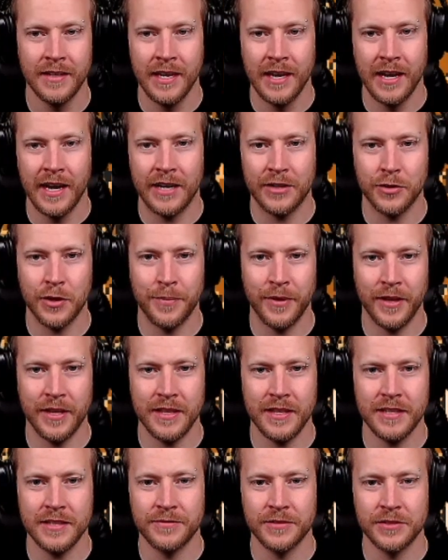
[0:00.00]
How do I play
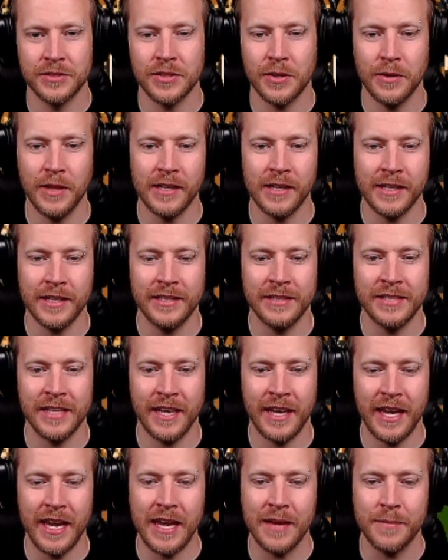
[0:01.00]
these for so long at a
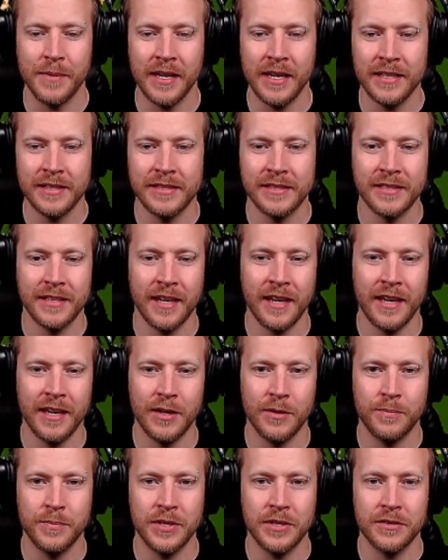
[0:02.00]
time? It's
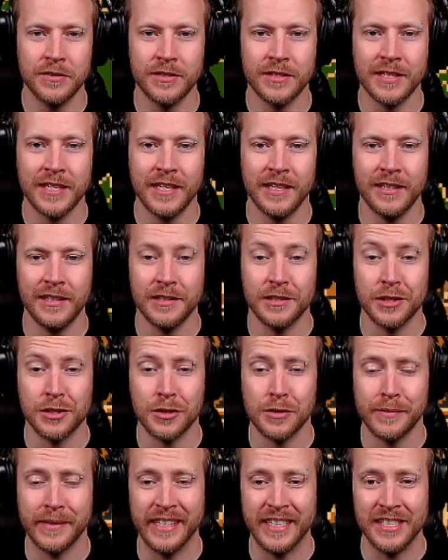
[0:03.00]
uh, pure skill,
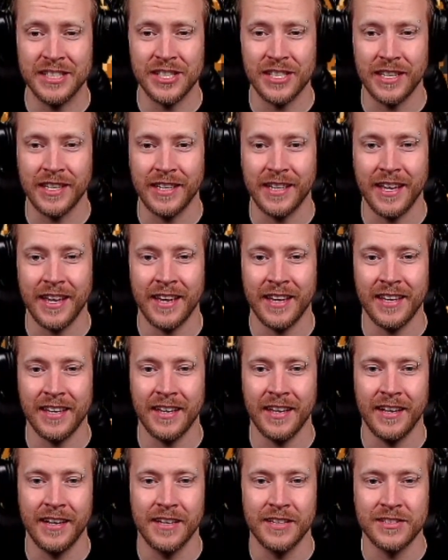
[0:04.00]
determination,
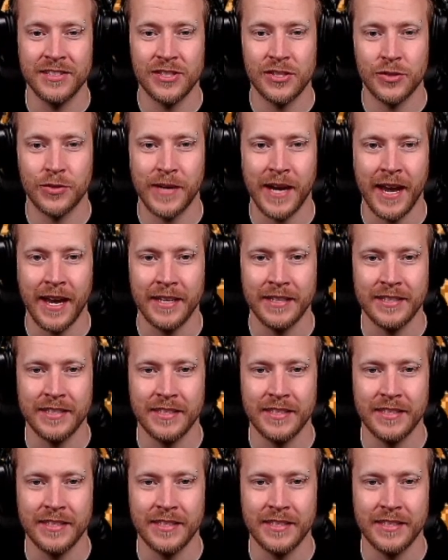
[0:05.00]
and strat.